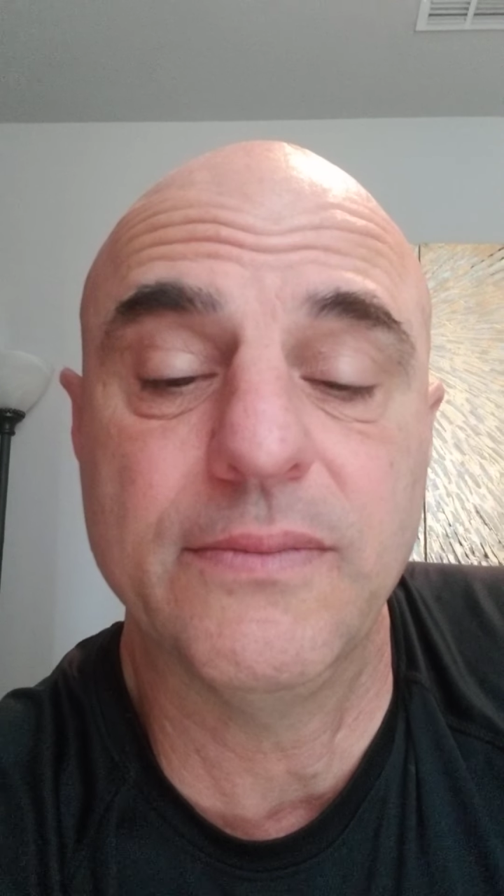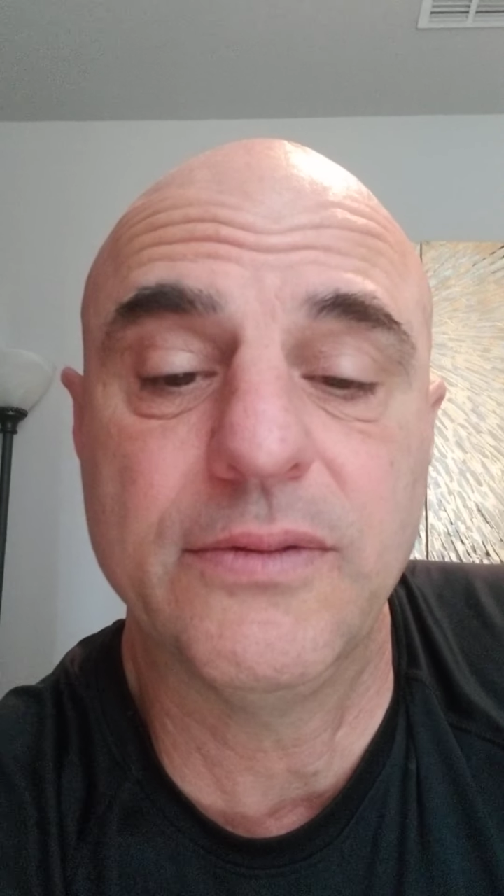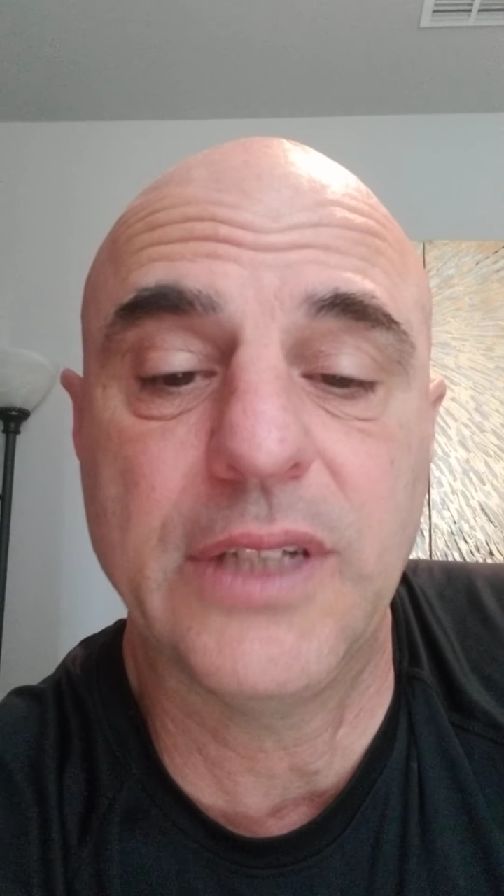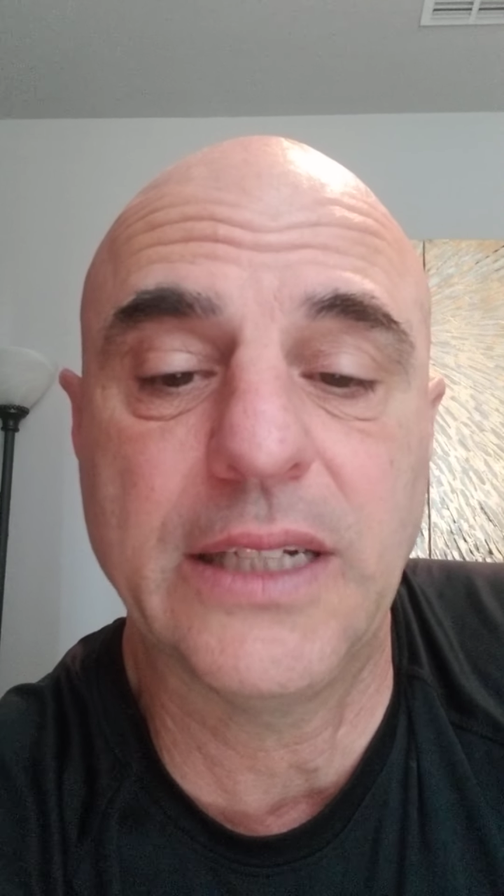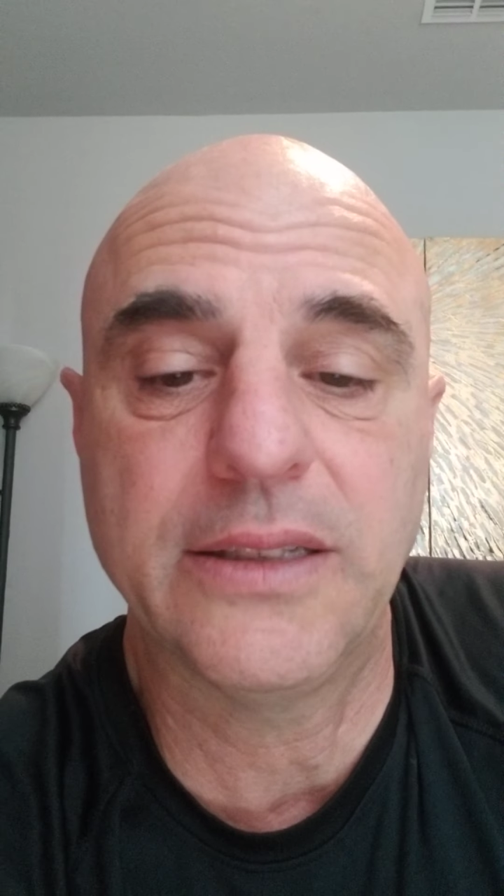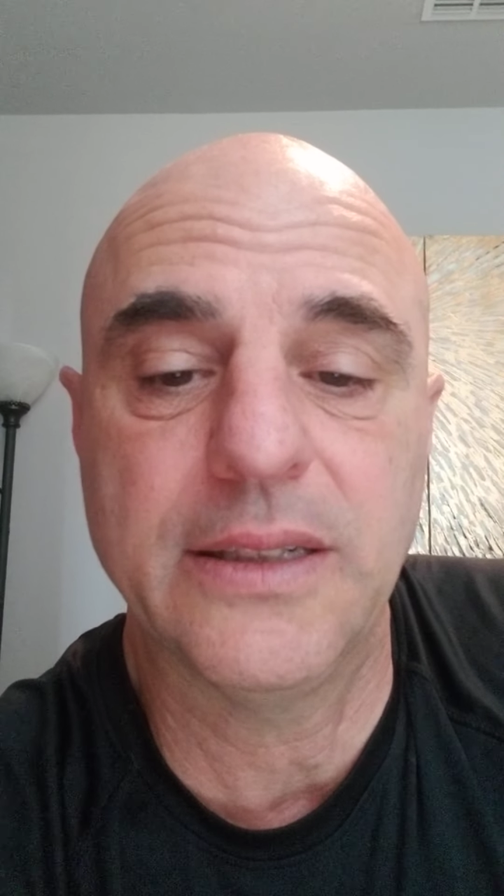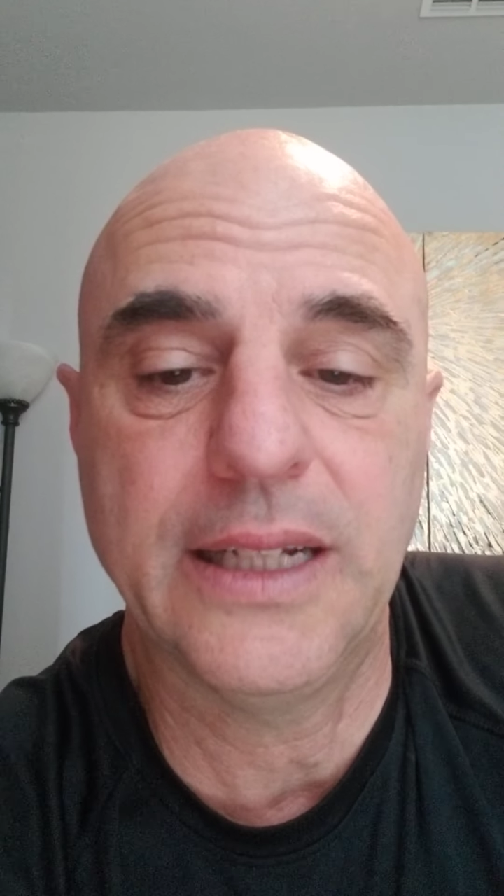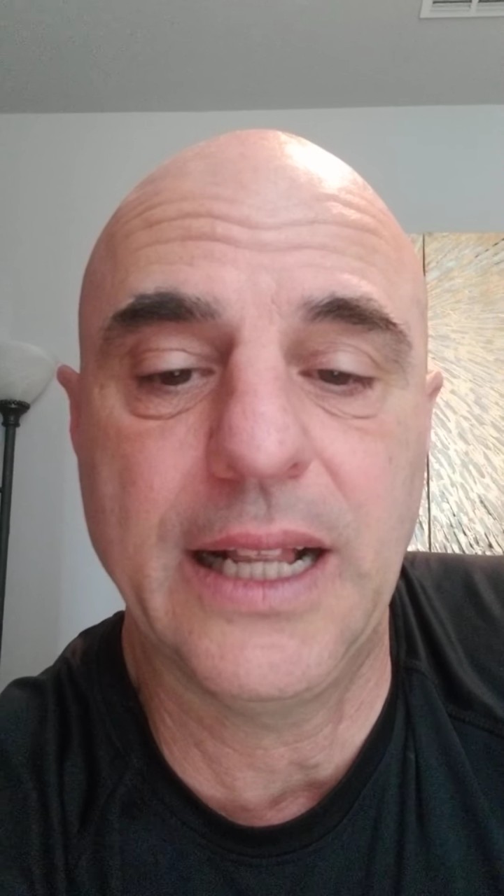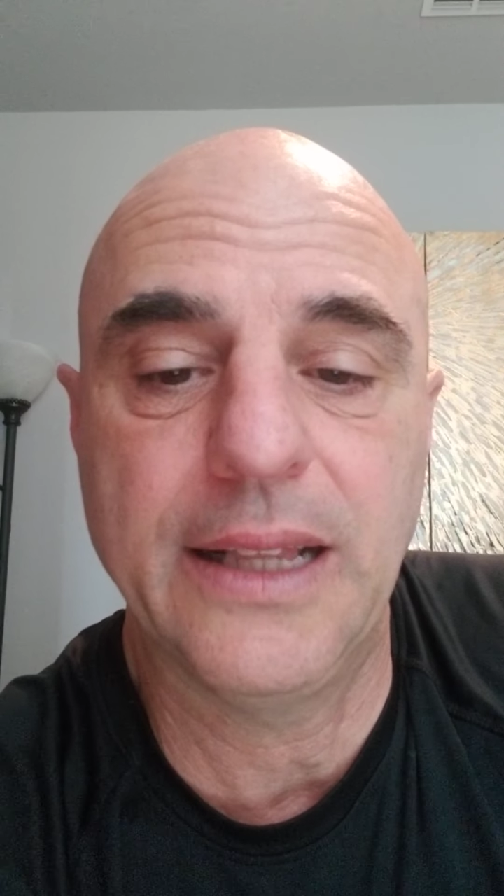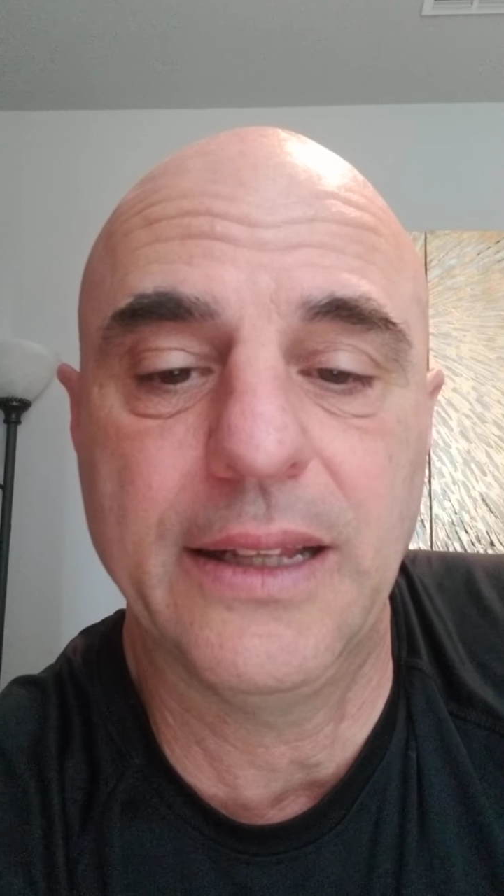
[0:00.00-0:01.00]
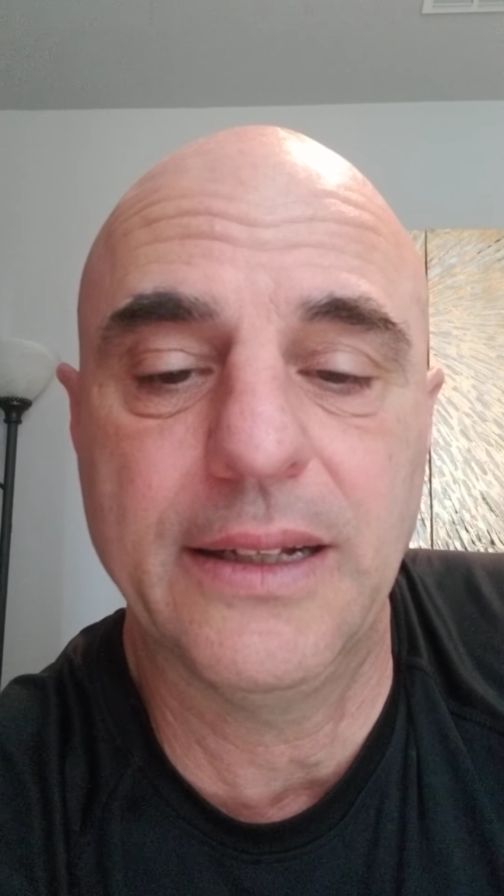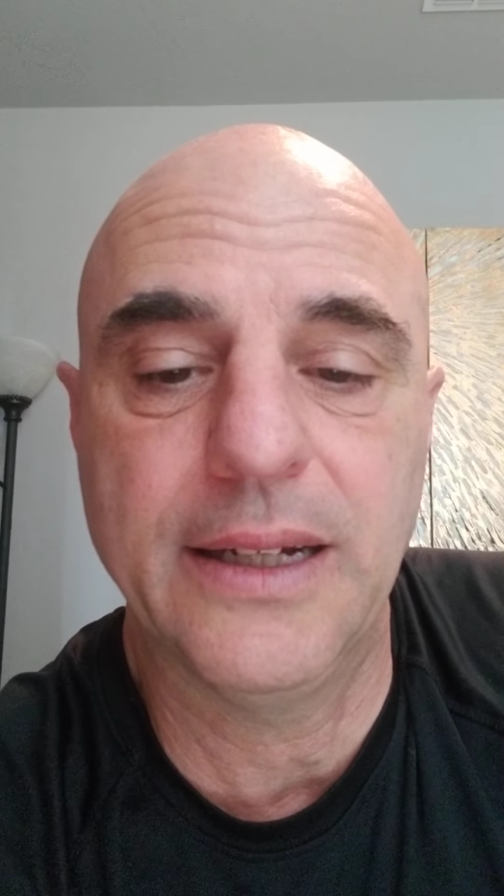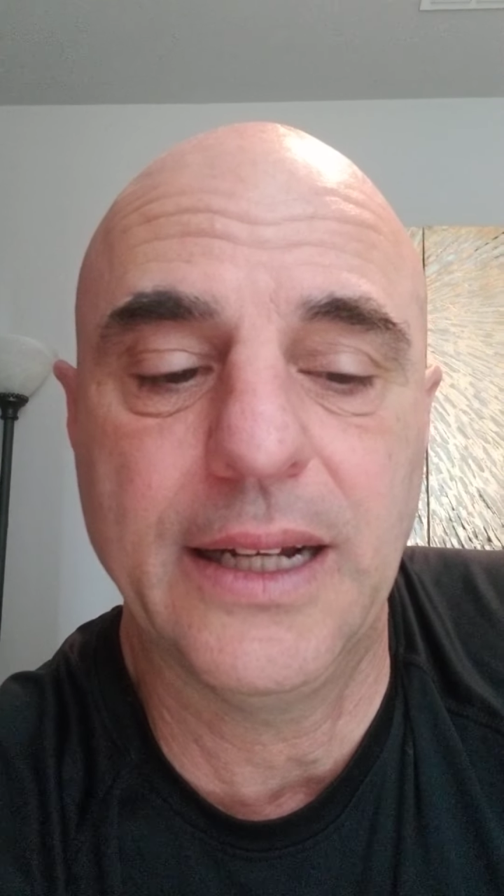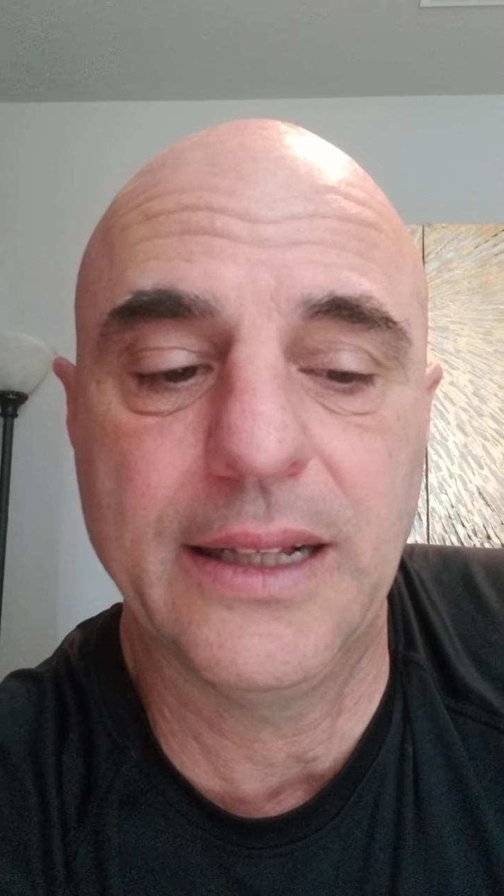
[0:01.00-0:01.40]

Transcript: session that I,